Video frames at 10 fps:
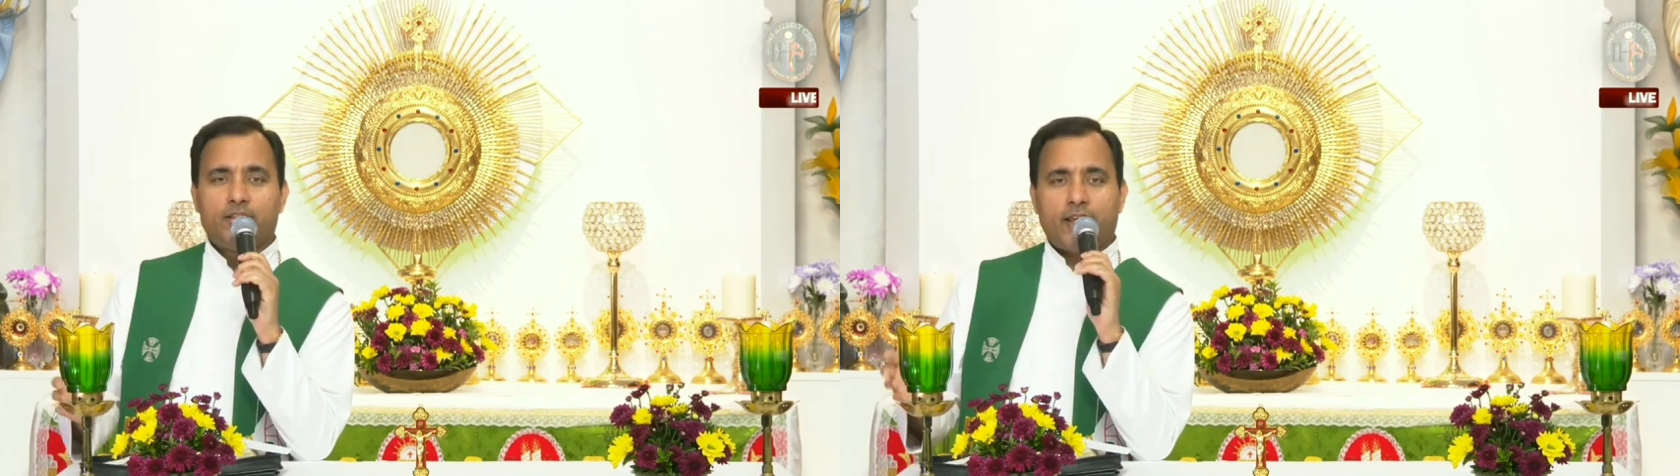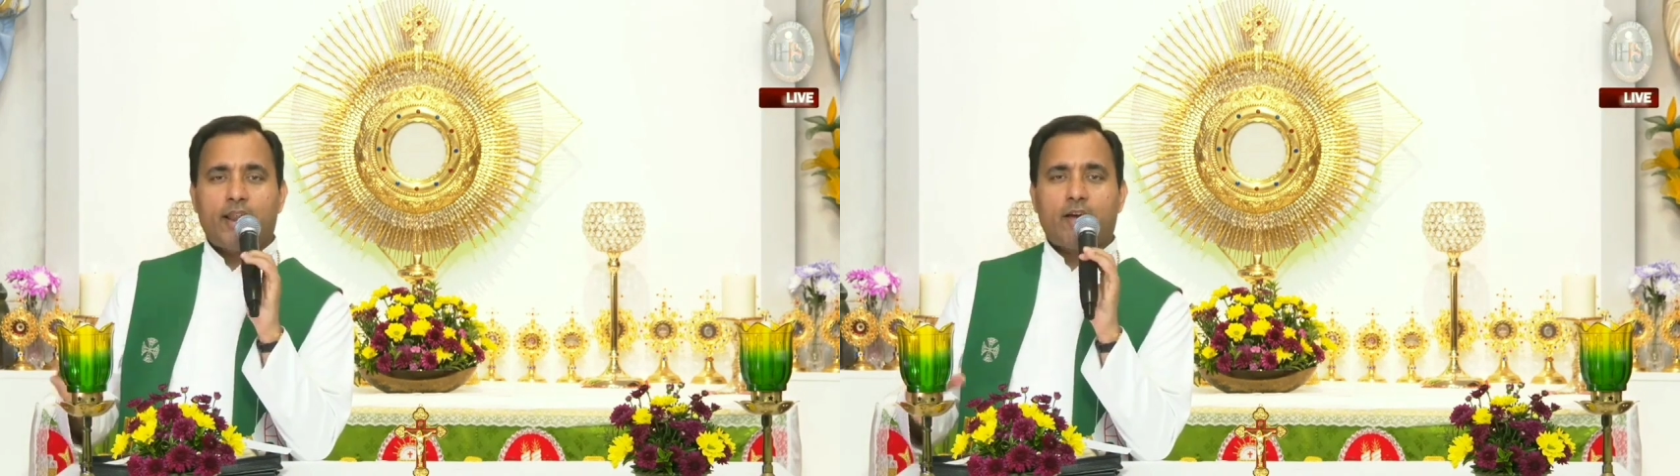
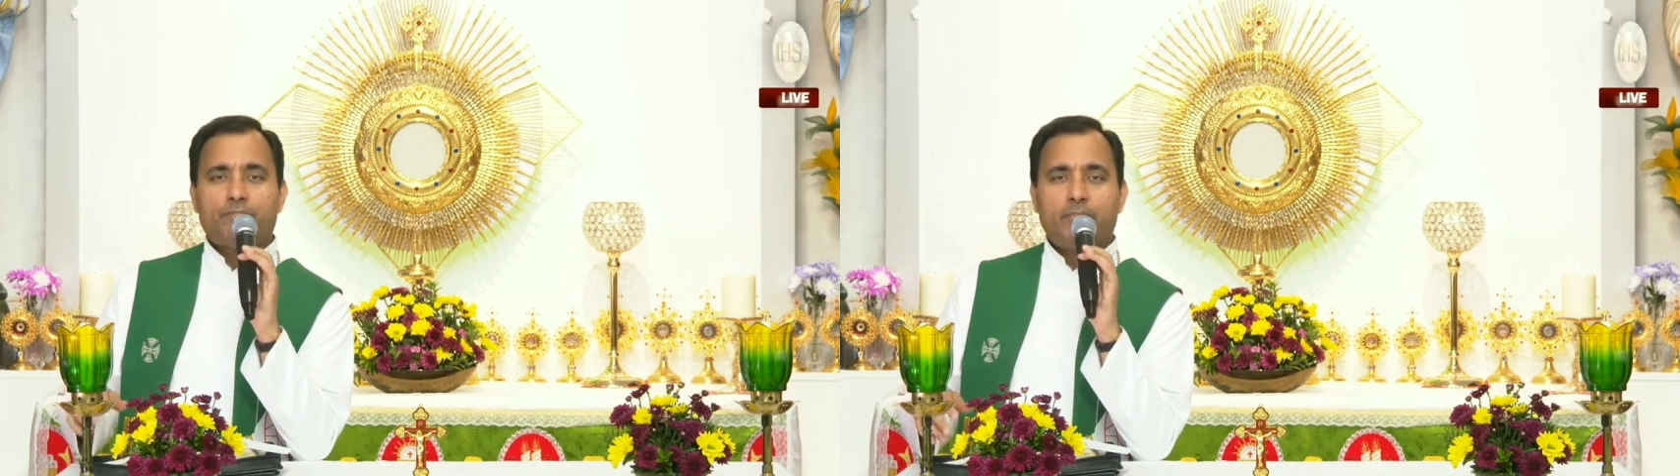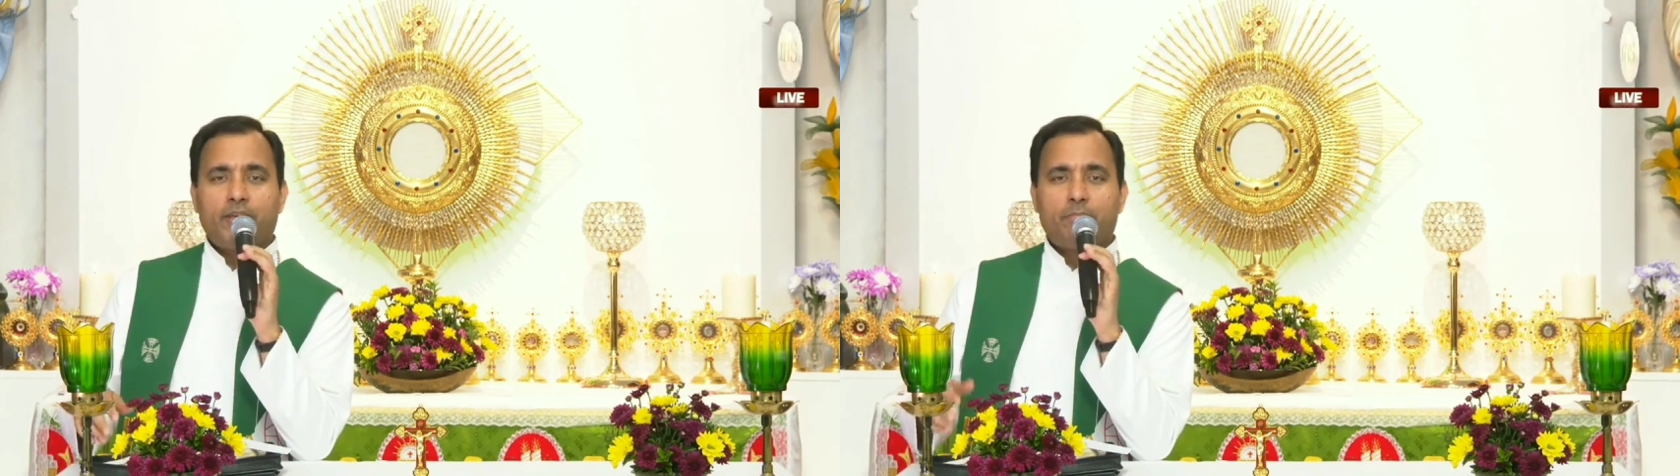They
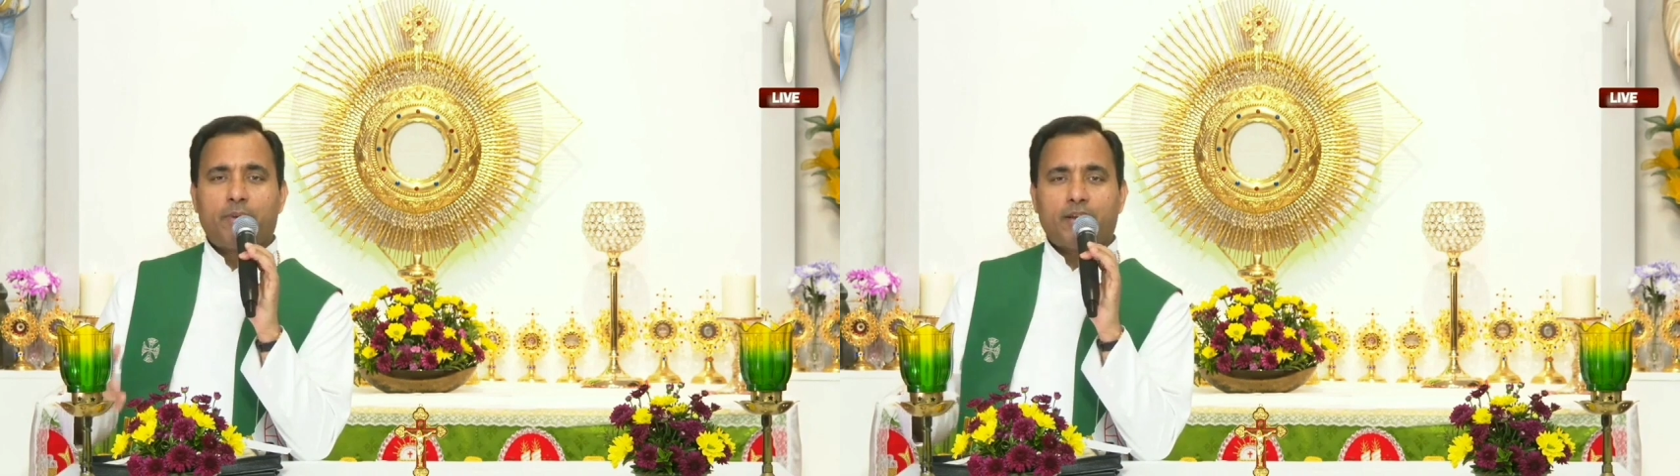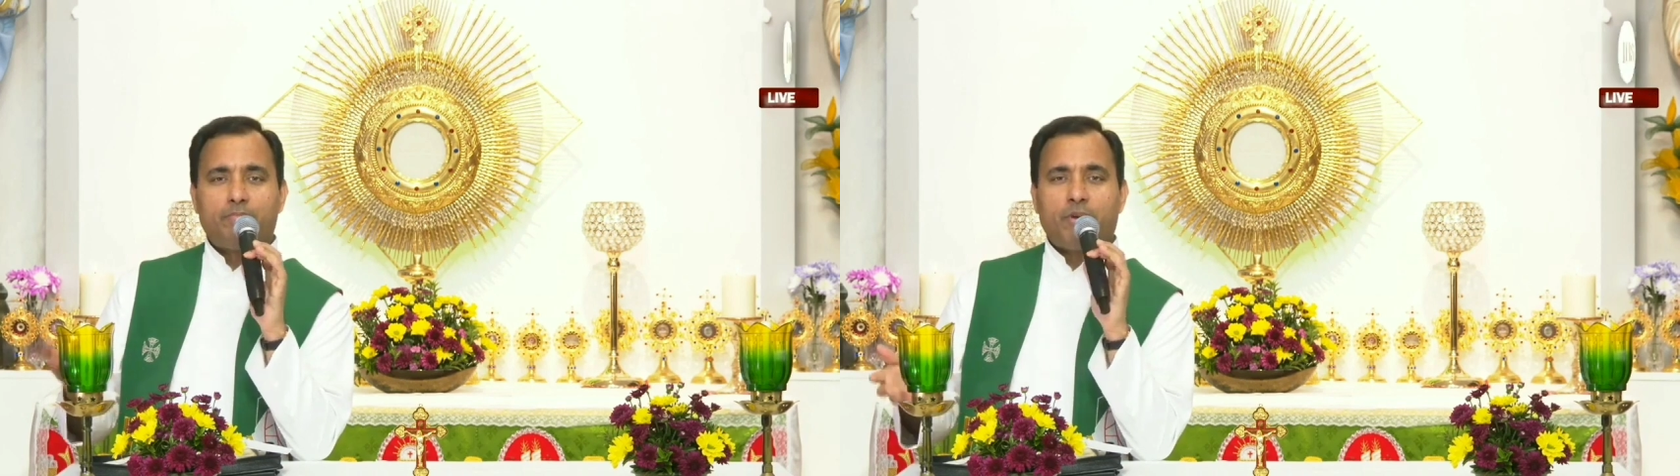love me,
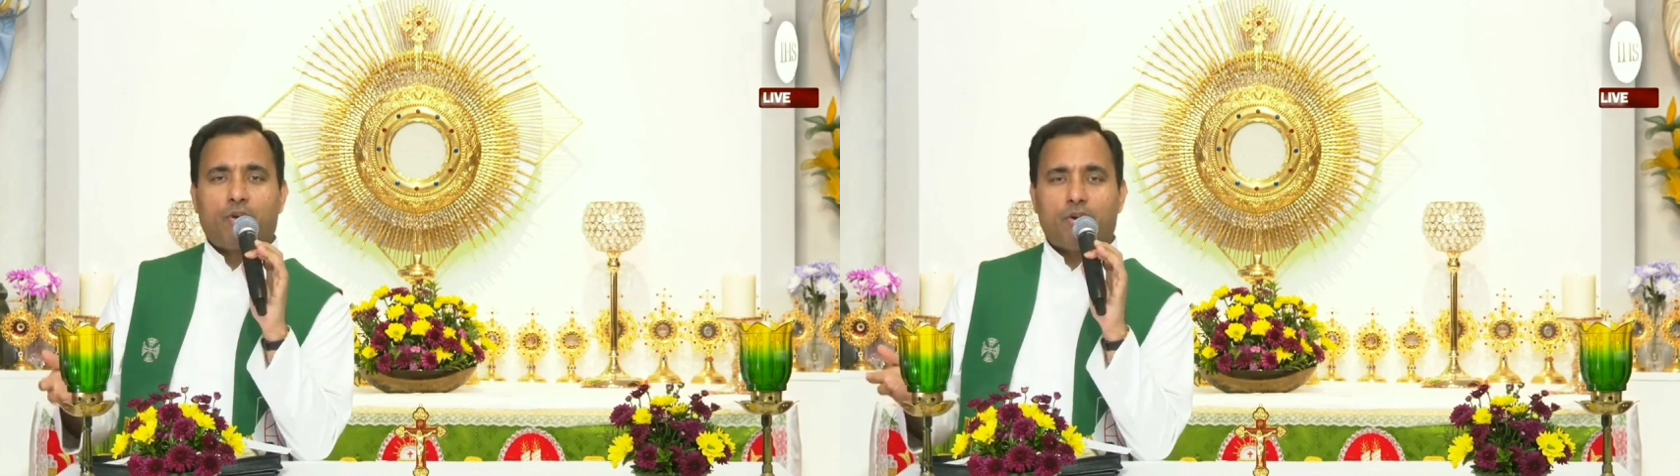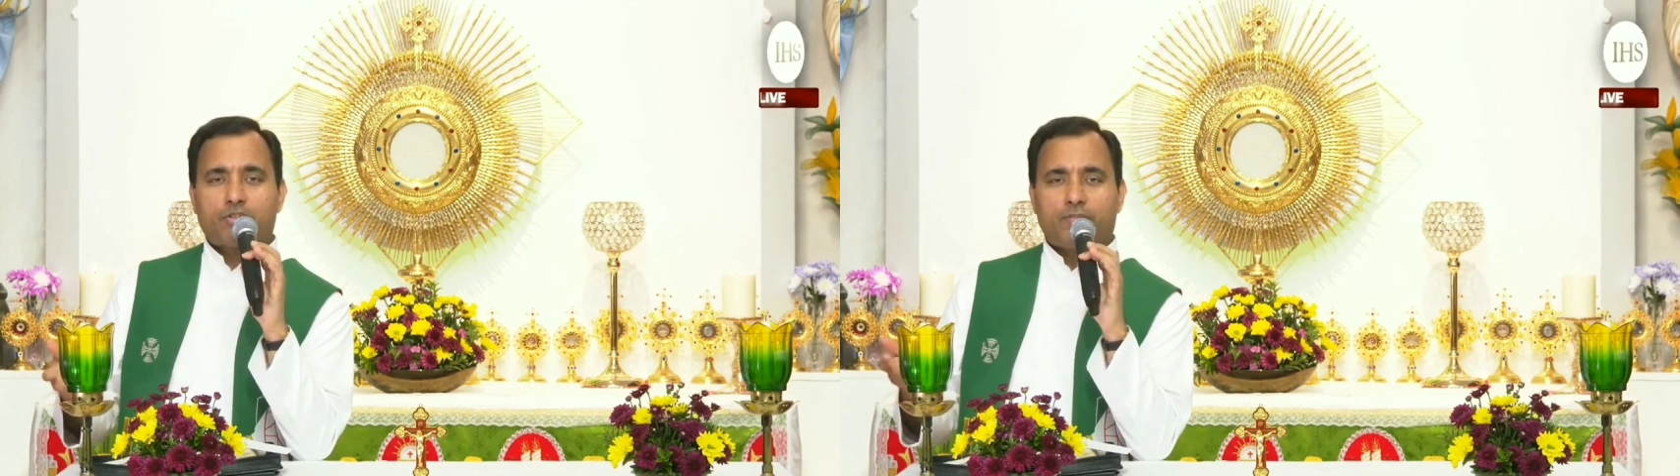but
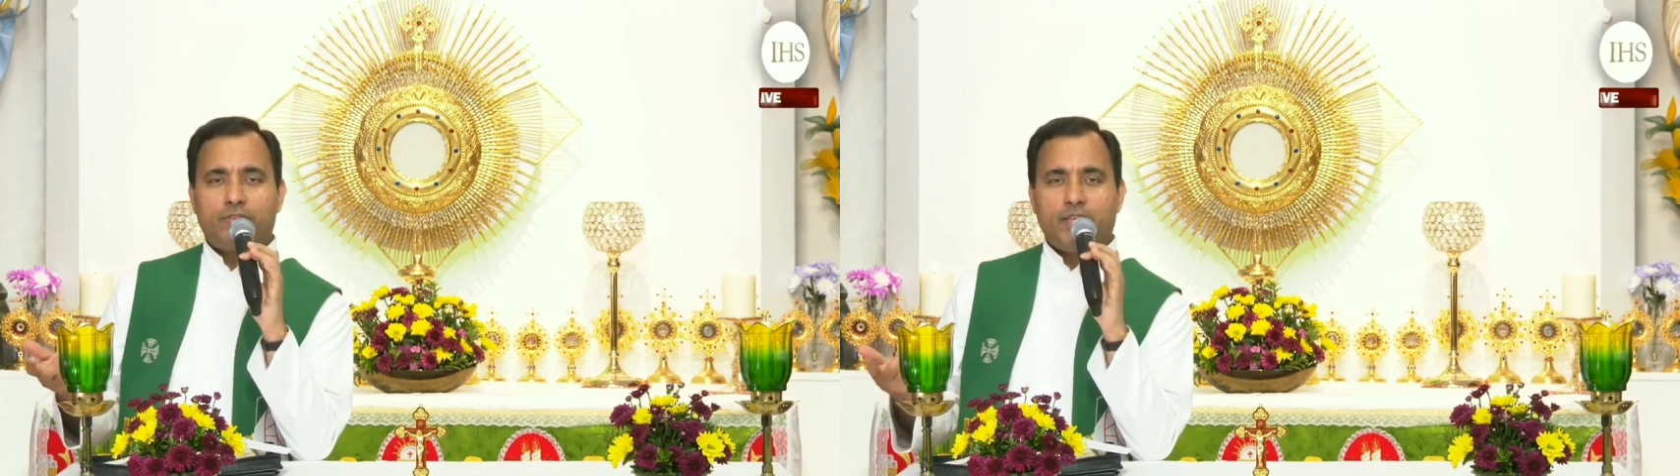because of